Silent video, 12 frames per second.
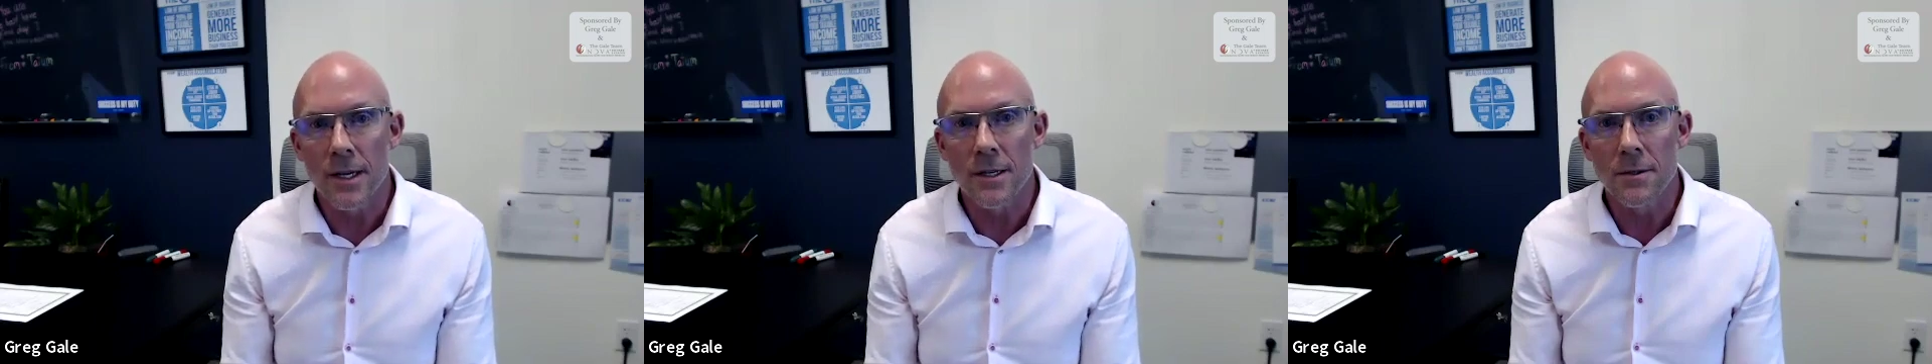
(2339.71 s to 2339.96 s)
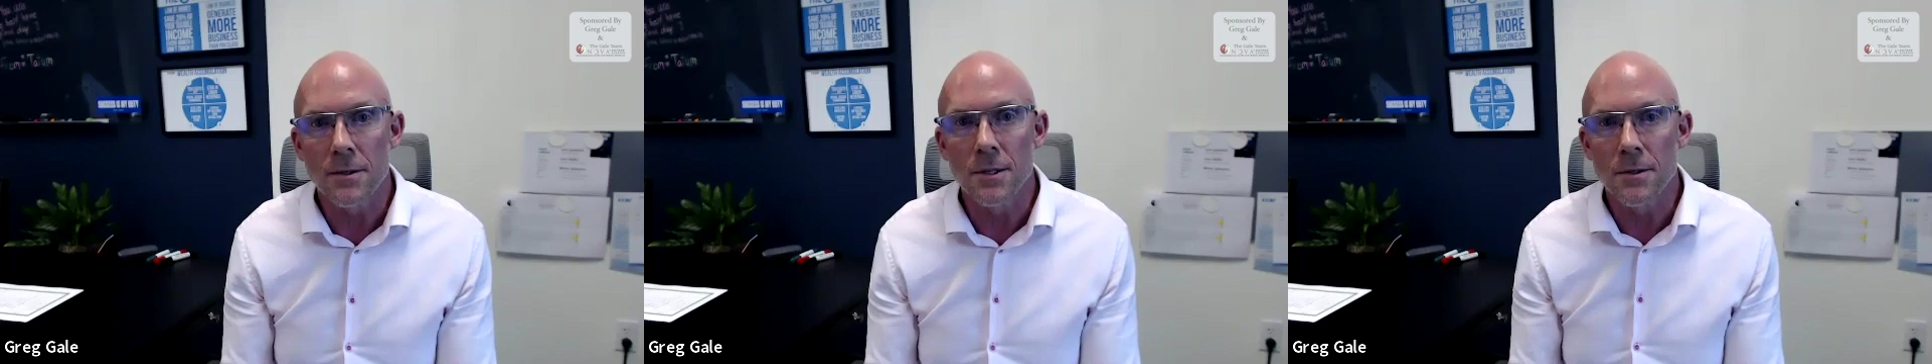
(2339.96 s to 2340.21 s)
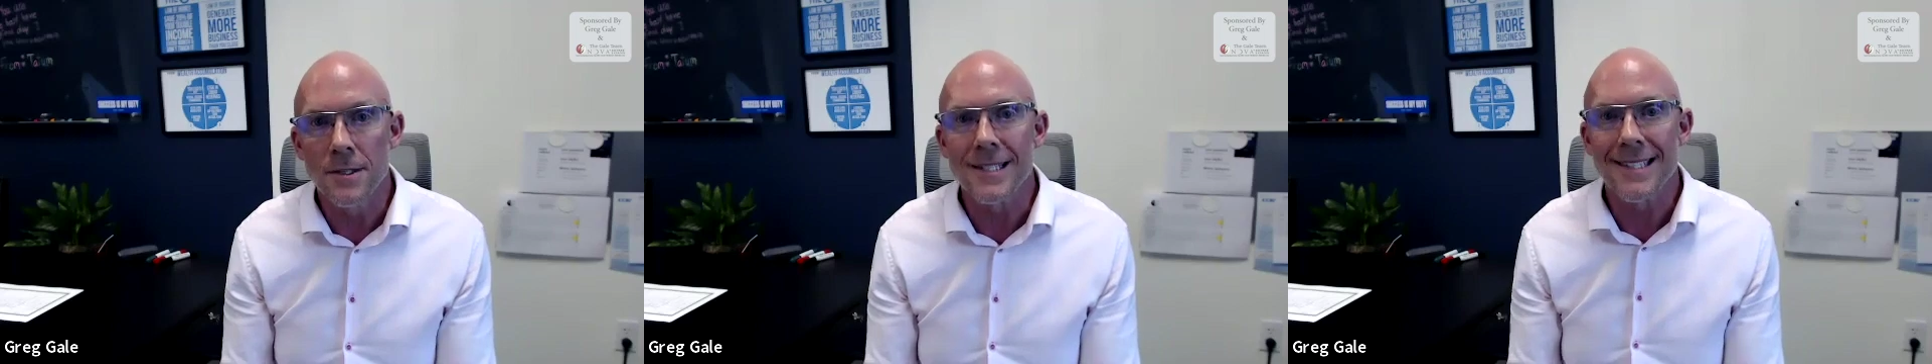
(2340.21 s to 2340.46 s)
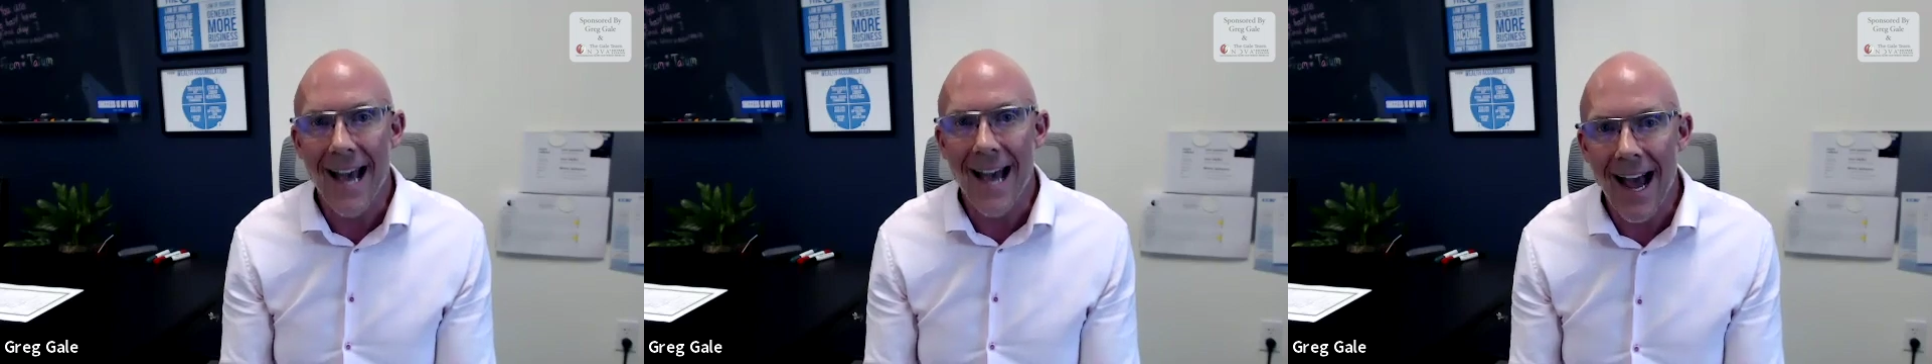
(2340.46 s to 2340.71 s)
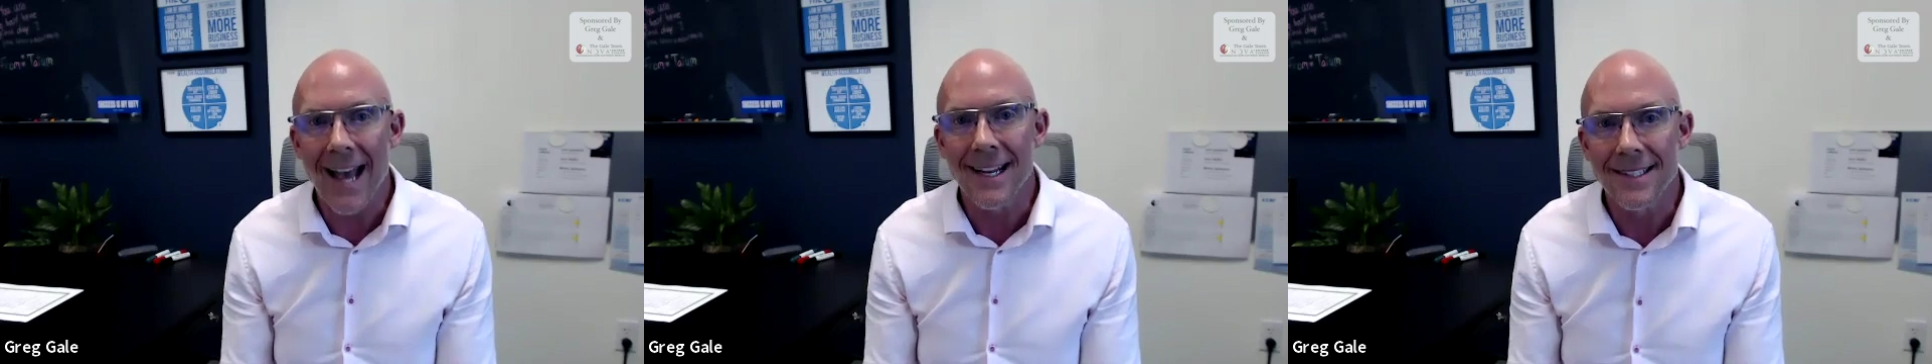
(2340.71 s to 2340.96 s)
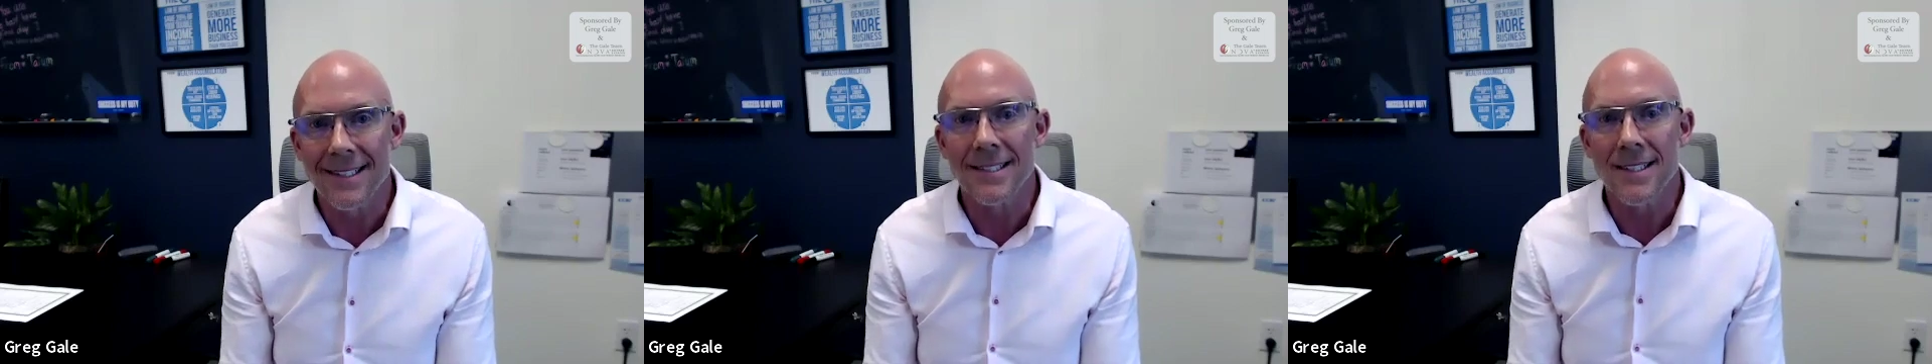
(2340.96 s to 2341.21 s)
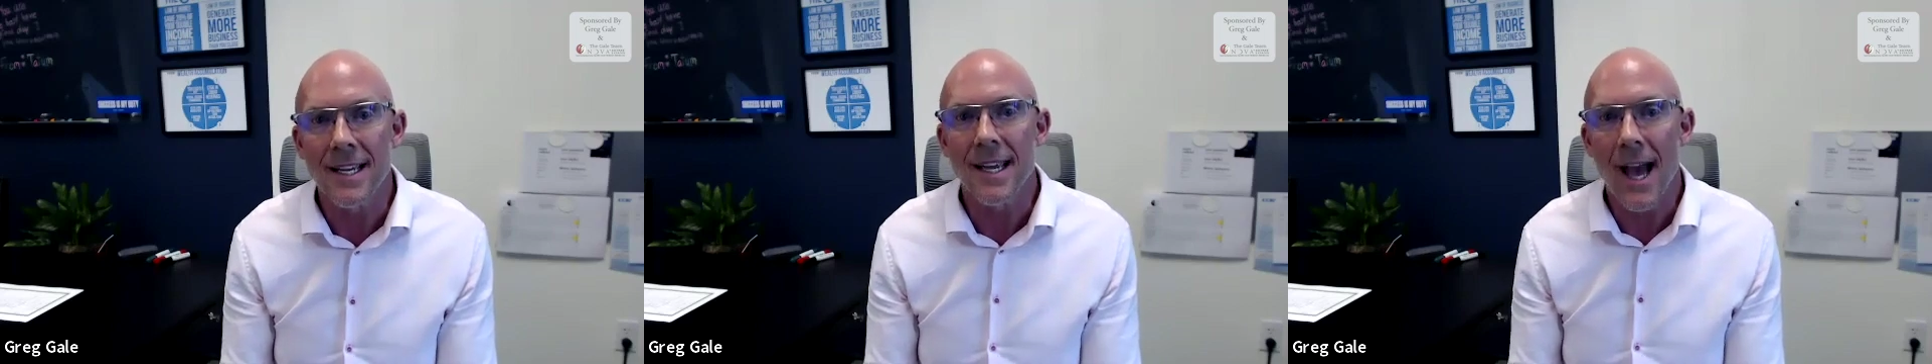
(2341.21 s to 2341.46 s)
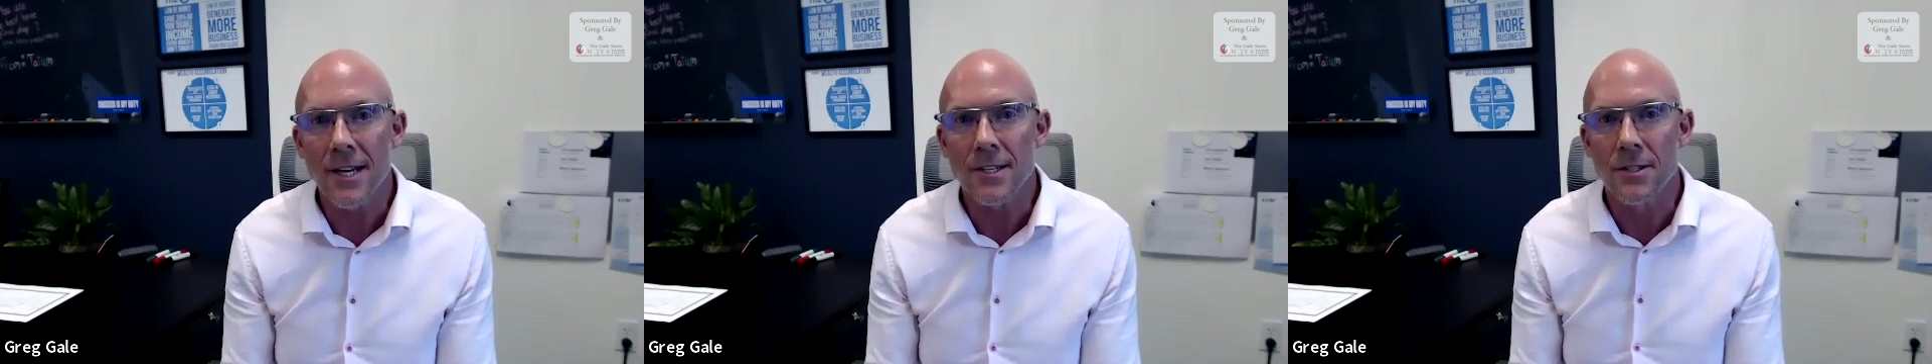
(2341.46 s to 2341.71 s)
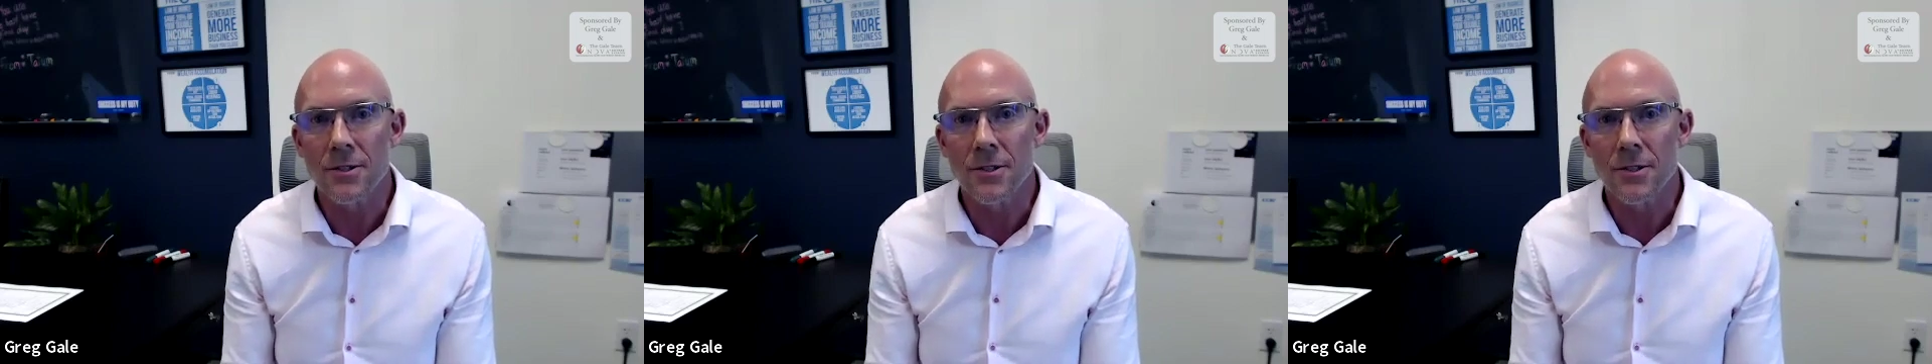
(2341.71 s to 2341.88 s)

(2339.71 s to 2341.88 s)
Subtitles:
You decide to take action.